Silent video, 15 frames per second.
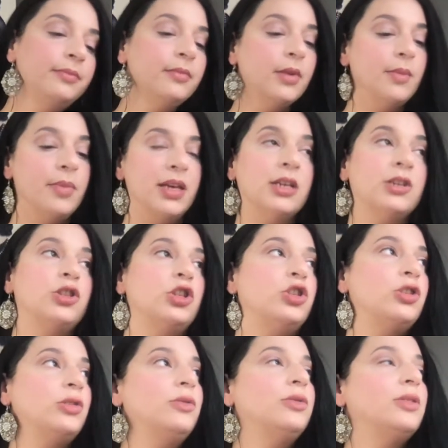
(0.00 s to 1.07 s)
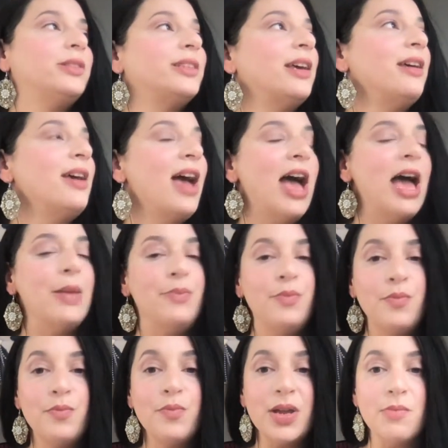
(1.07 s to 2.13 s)
because the Jews had
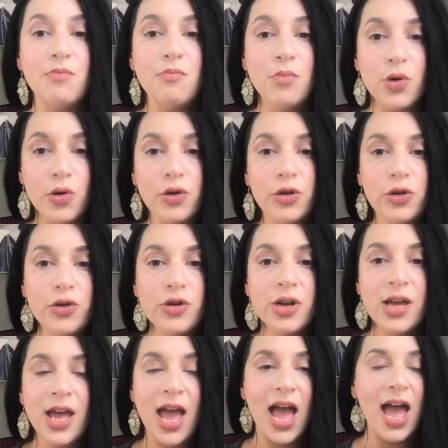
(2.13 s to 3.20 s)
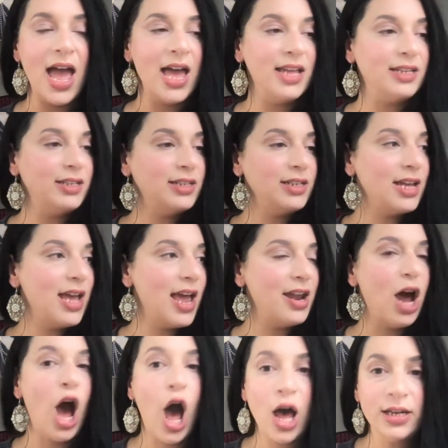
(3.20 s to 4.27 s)
been murdered and
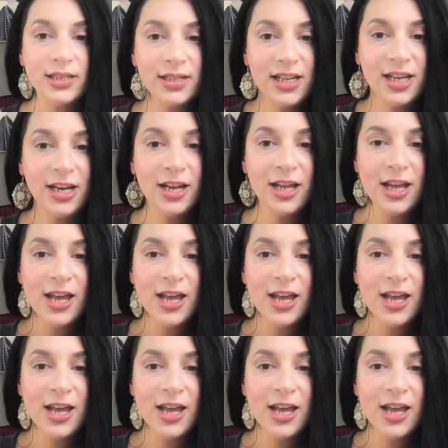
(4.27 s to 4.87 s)
hunted